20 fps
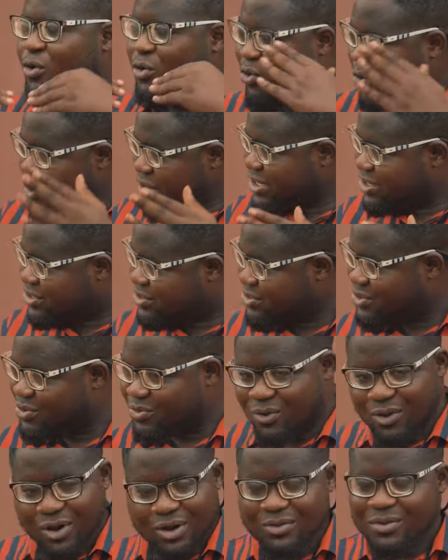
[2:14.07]
Go into the
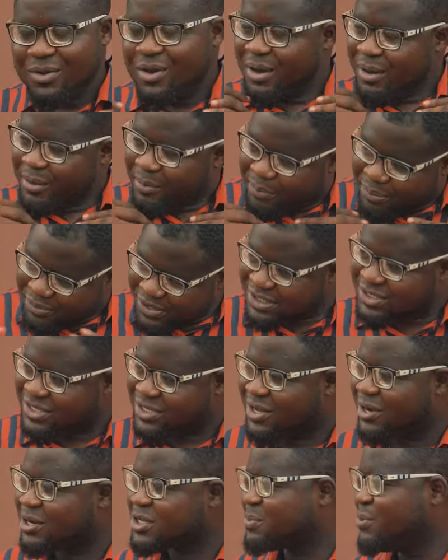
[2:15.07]
world, preach
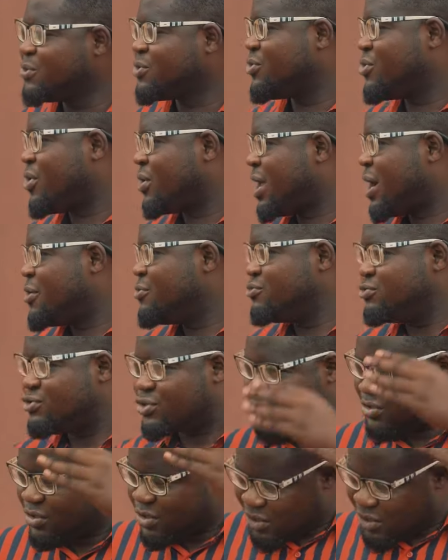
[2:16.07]
the gospel to the other youth,